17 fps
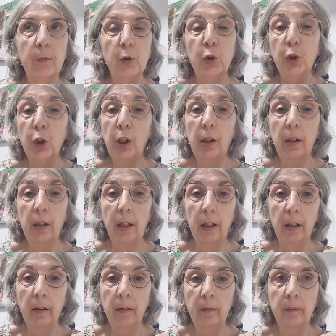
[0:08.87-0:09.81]

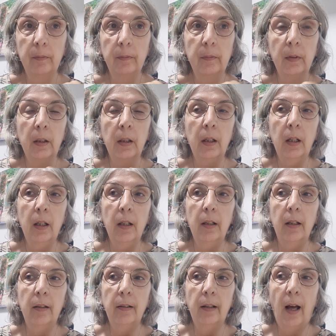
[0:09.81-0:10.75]
journey
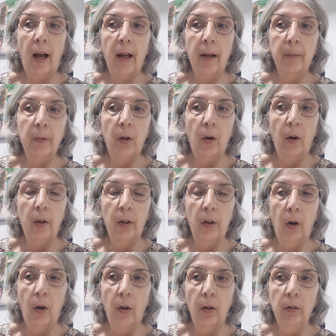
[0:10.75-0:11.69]
that I'm going
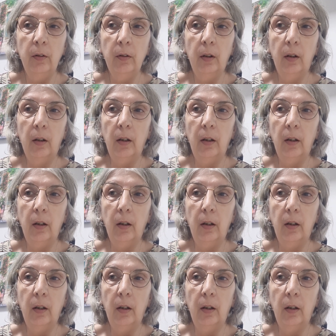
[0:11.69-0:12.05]
on